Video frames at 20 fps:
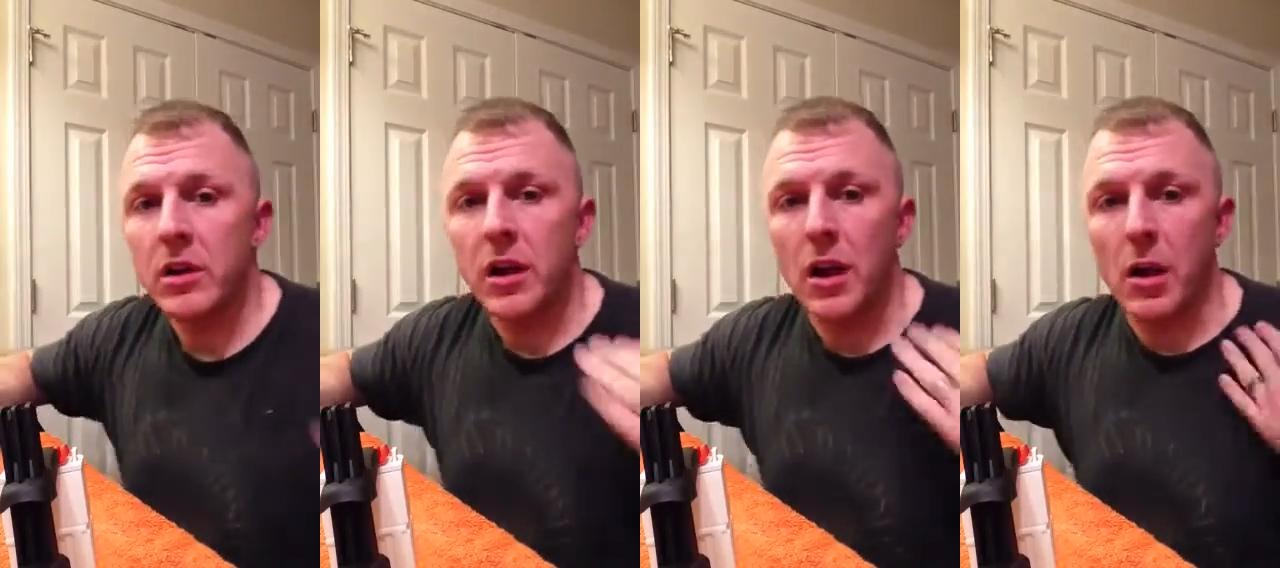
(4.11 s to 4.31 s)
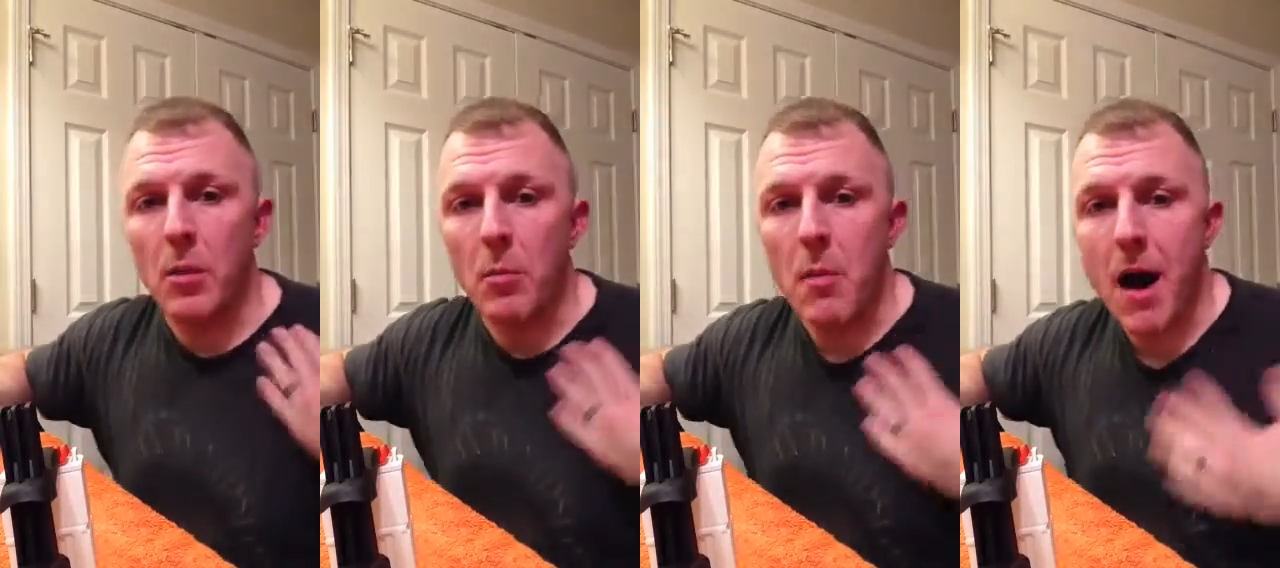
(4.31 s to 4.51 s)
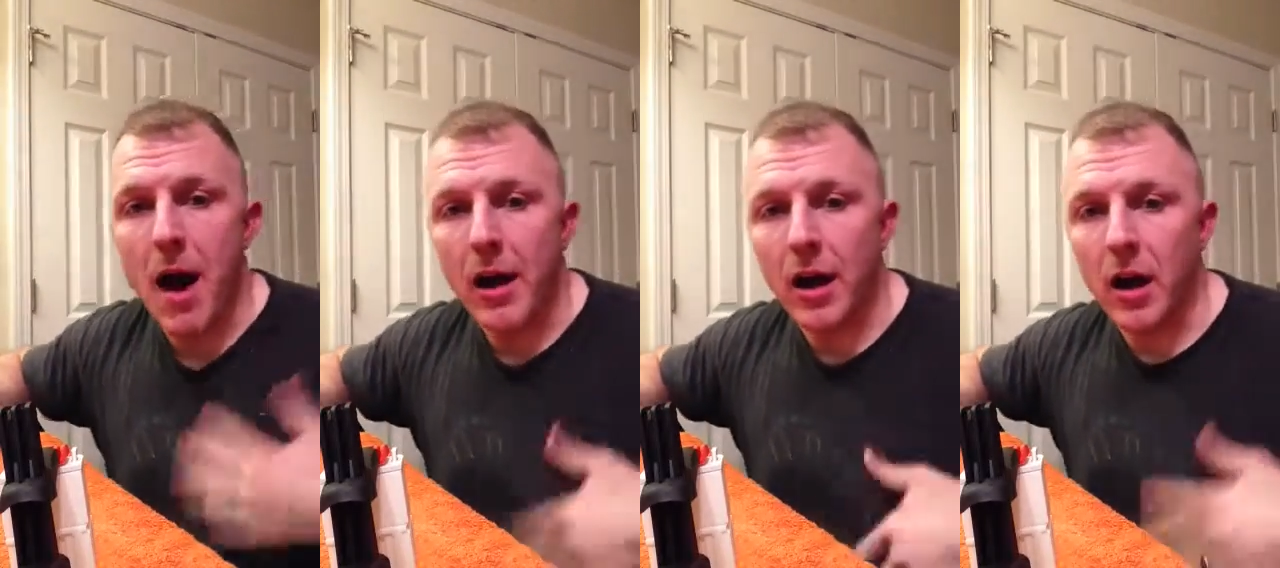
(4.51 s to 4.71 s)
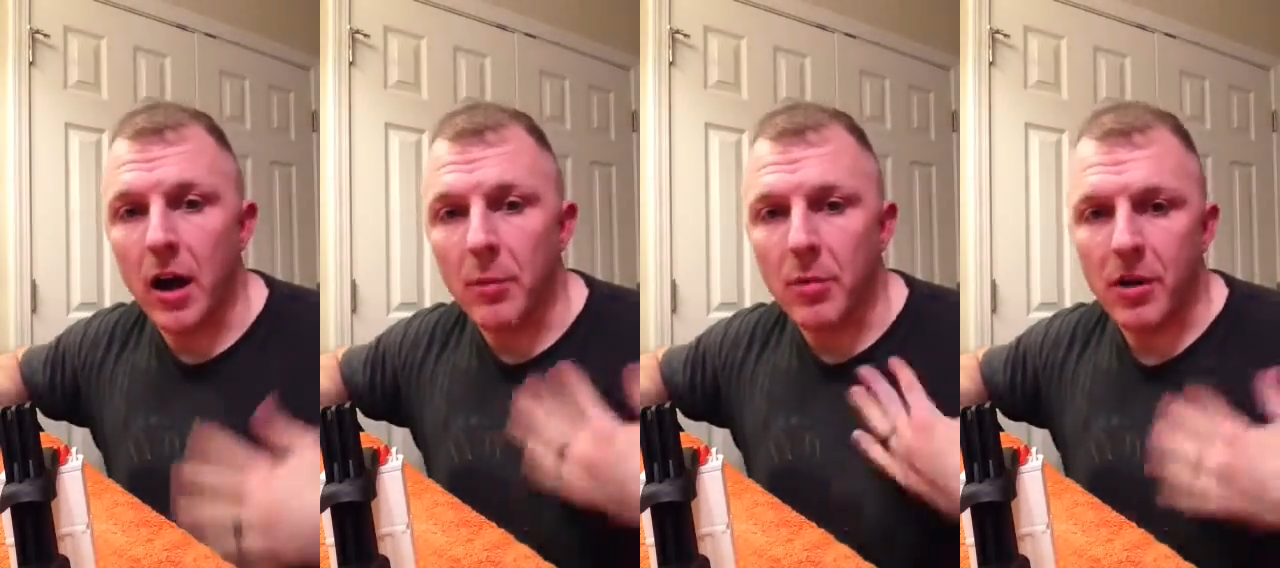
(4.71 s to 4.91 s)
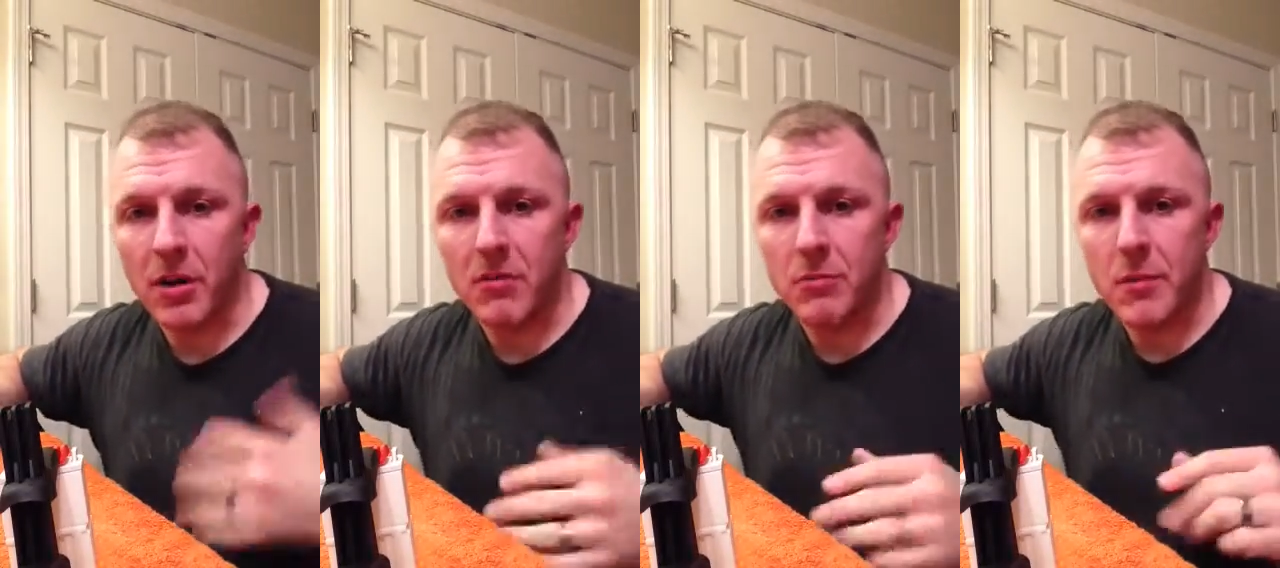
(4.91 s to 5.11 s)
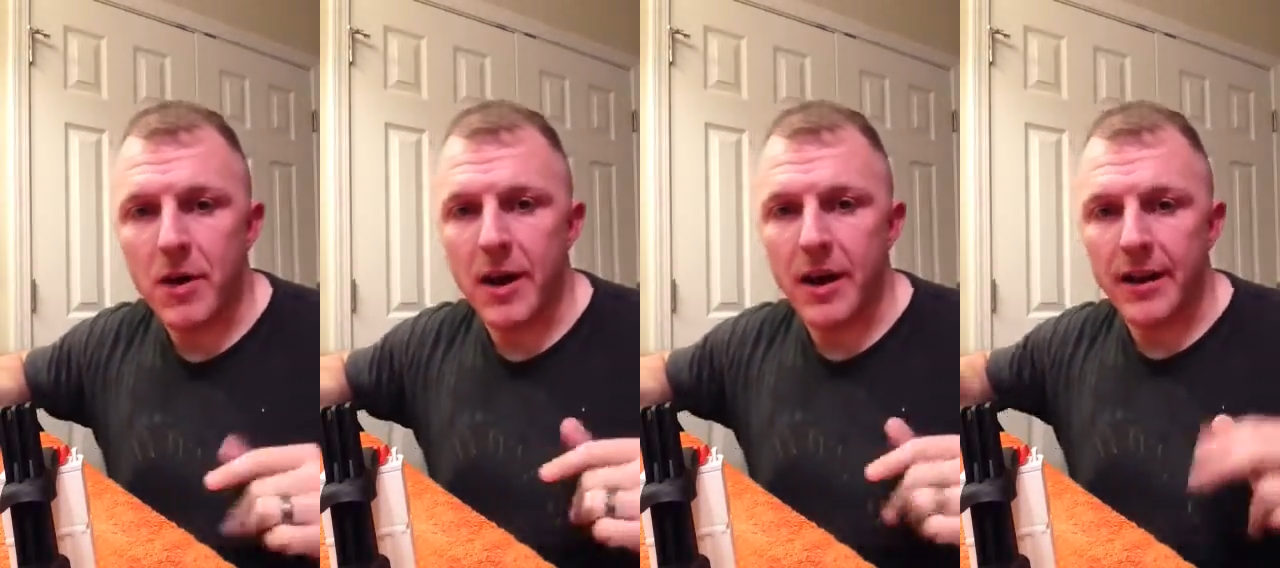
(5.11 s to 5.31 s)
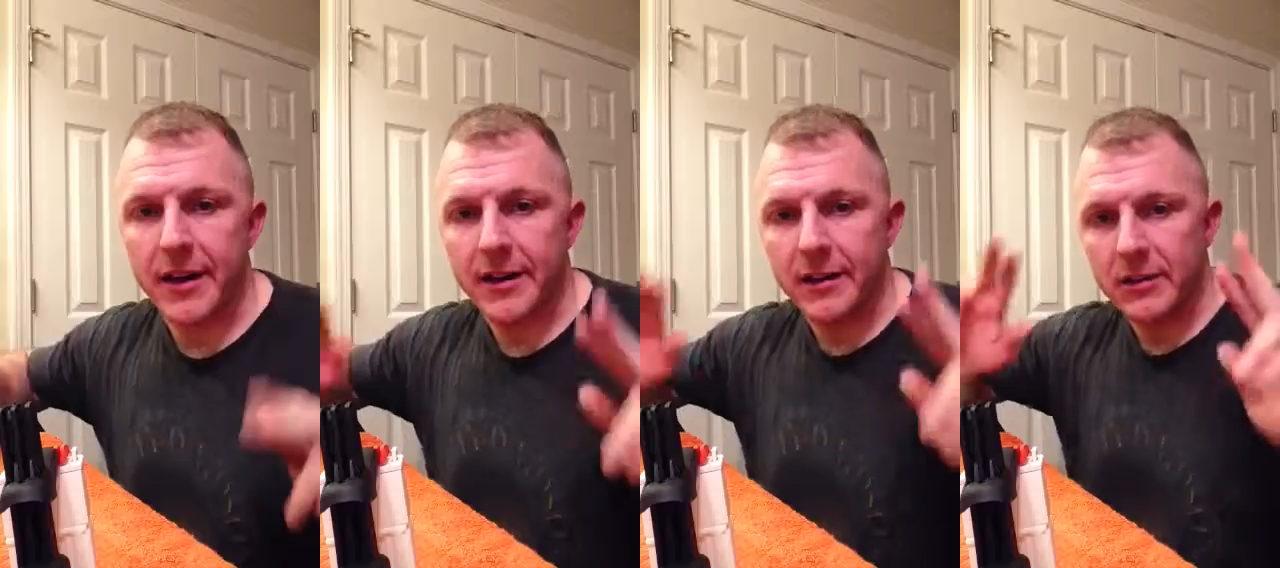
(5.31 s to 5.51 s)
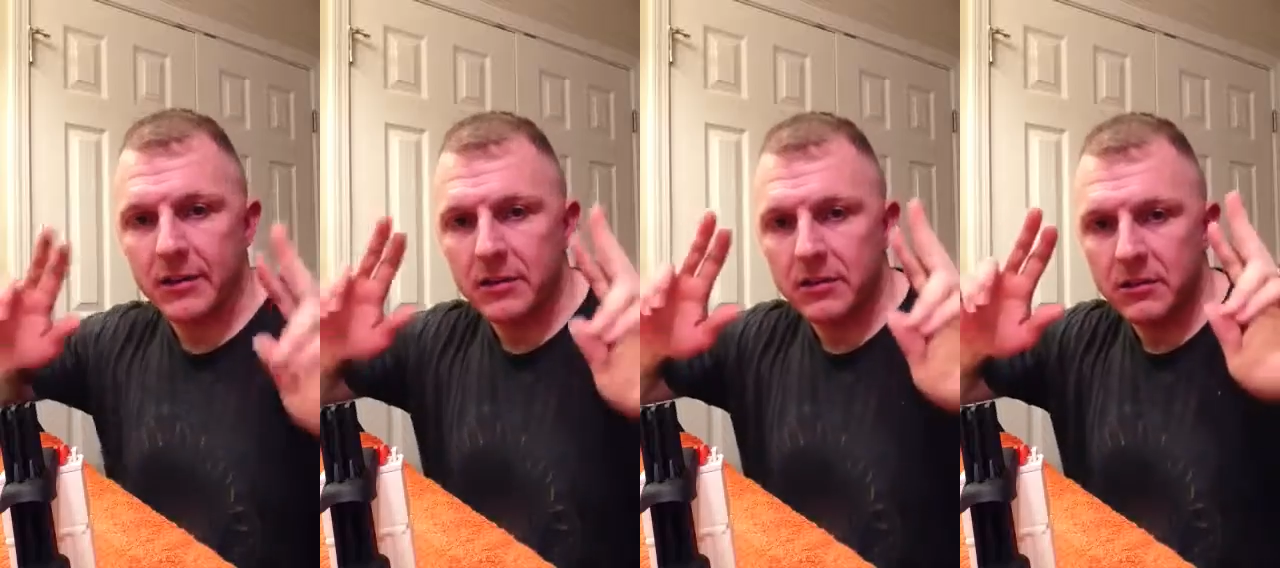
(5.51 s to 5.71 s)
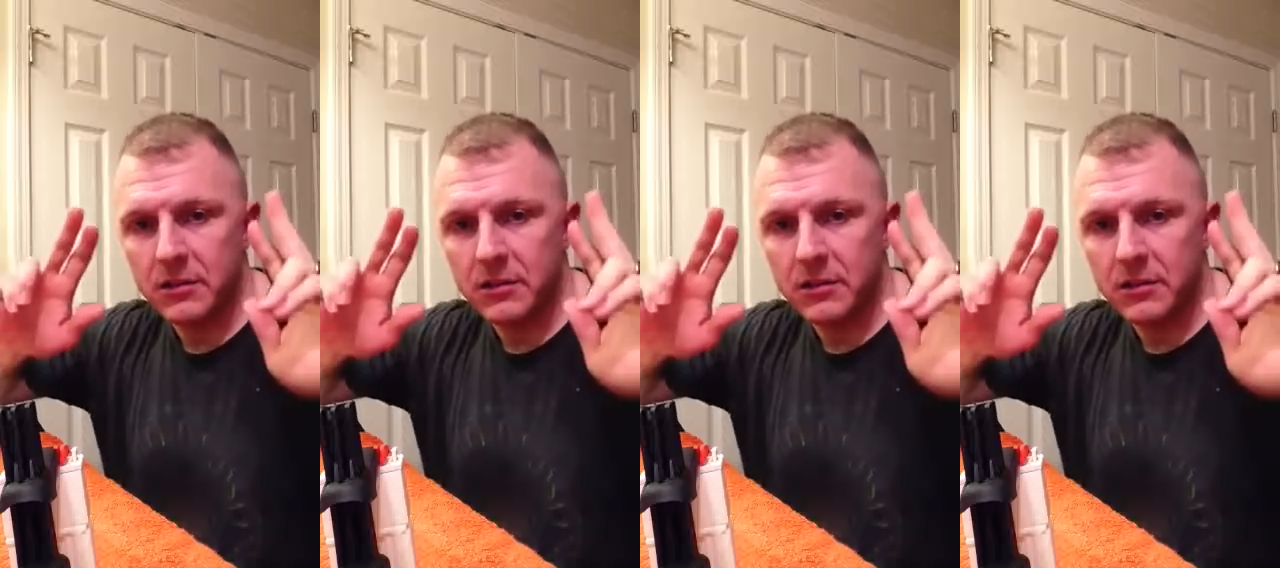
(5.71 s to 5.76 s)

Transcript: a mock up of my